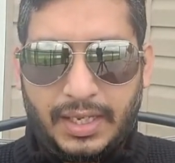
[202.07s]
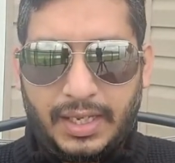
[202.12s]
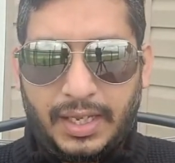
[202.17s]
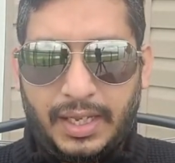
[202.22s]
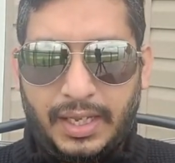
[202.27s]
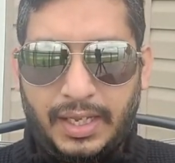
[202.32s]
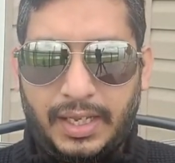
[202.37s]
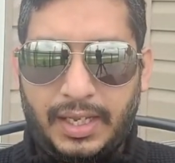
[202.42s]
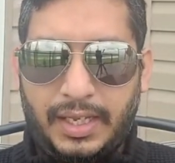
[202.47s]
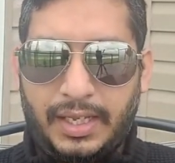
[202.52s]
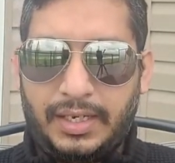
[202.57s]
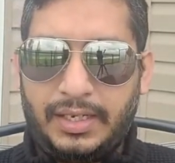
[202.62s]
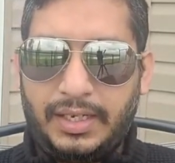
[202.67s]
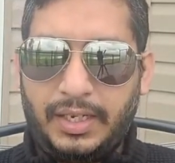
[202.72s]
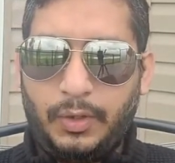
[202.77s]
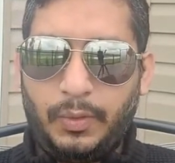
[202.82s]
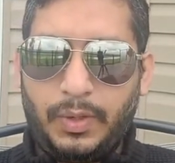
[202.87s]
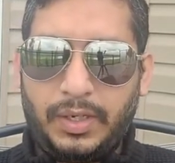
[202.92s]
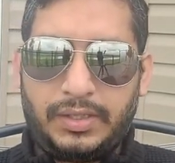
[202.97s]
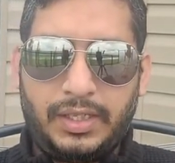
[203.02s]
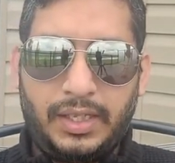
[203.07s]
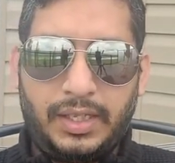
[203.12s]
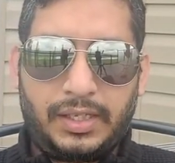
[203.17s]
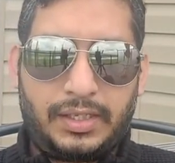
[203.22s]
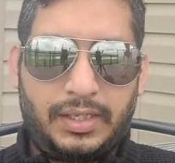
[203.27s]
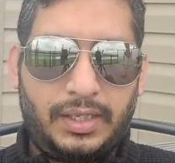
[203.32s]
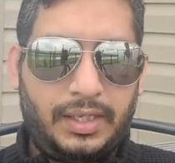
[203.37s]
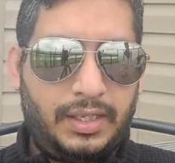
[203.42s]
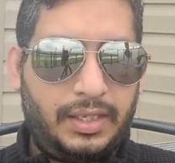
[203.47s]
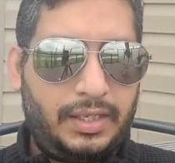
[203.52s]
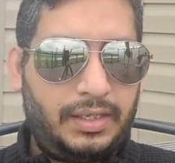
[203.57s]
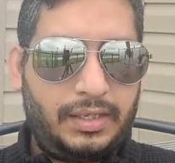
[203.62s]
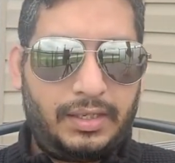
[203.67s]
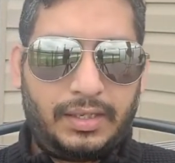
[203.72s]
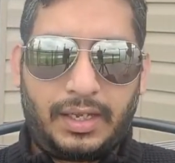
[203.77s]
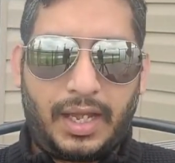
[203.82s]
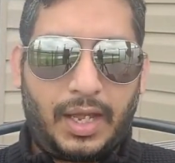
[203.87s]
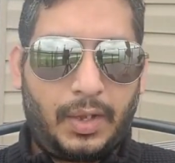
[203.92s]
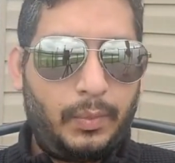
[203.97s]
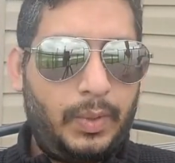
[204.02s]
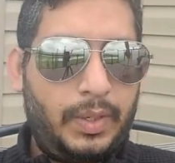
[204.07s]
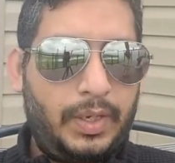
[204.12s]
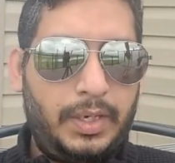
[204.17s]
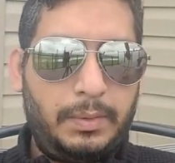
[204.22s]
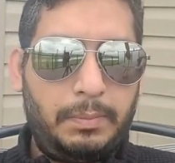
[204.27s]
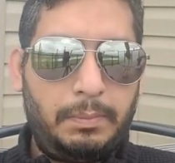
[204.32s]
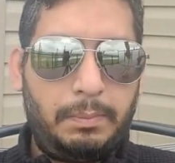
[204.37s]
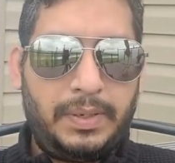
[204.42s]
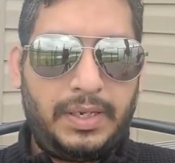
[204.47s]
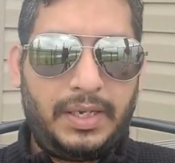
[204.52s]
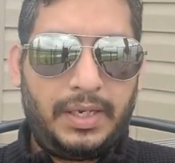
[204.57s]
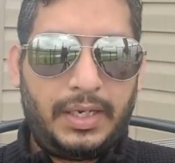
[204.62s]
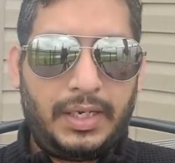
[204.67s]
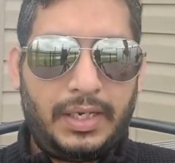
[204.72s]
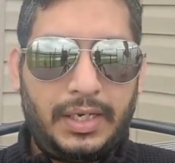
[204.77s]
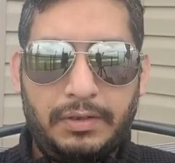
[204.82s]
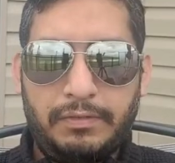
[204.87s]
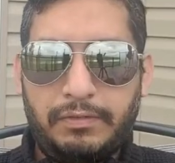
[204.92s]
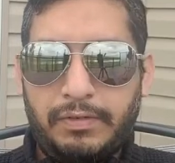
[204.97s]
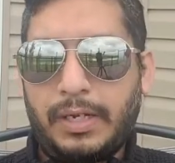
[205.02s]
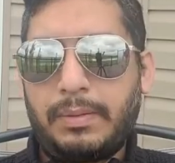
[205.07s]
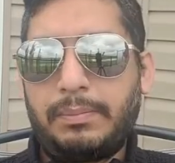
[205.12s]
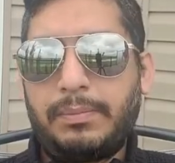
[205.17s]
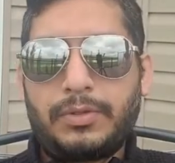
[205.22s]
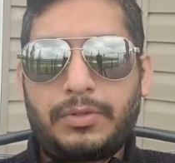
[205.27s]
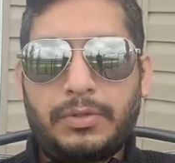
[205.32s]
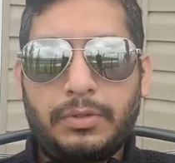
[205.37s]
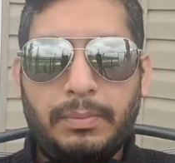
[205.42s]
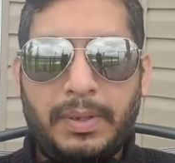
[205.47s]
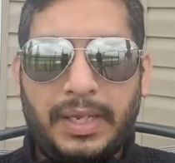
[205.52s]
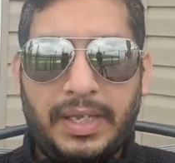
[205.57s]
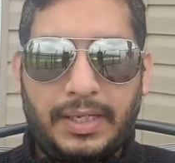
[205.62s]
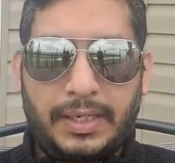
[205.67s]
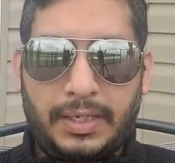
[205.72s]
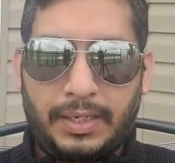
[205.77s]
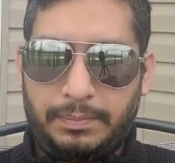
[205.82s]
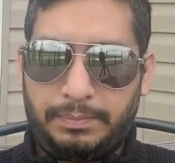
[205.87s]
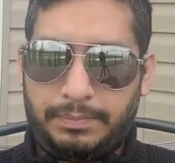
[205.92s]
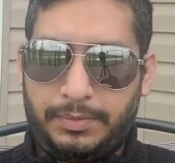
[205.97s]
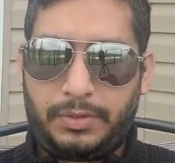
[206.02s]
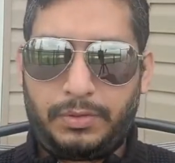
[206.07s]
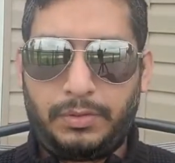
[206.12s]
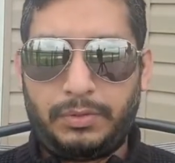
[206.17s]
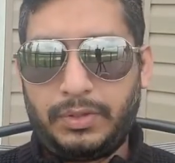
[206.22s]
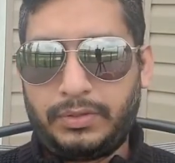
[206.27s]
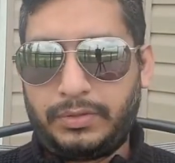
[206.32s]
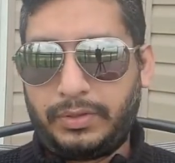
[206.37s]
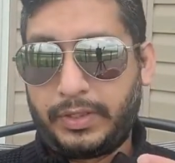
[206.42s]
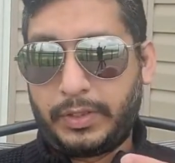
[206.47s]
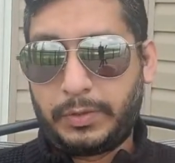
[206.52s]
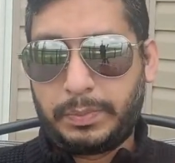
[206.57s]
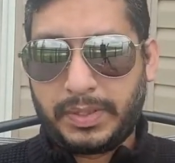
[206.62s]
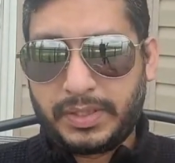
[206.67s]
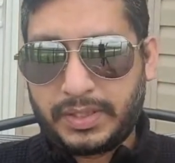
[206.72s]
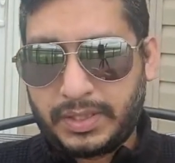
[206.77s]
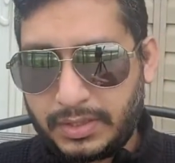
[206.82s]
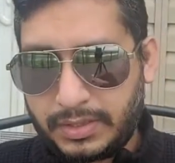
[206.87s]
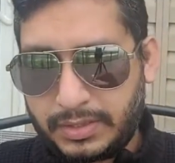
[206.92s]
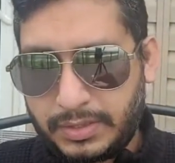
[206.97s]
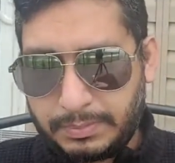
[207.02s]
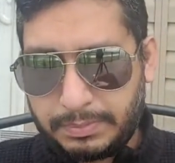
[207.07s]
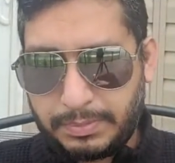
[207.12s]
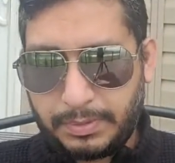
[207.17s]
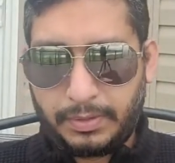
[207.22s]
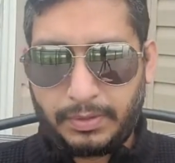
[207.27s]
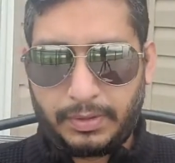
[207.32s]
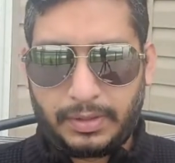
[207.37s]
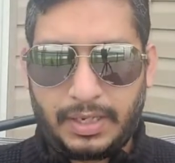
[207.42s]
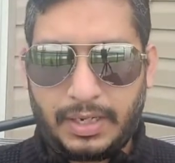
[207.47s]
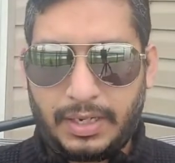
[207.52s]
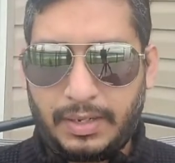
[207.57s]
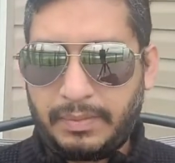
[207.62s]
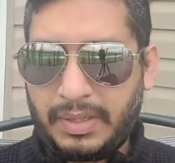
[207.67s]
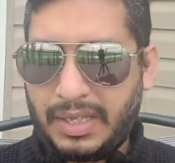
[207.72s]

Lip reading: and you are thinking I will be never able to make up through this express entry program,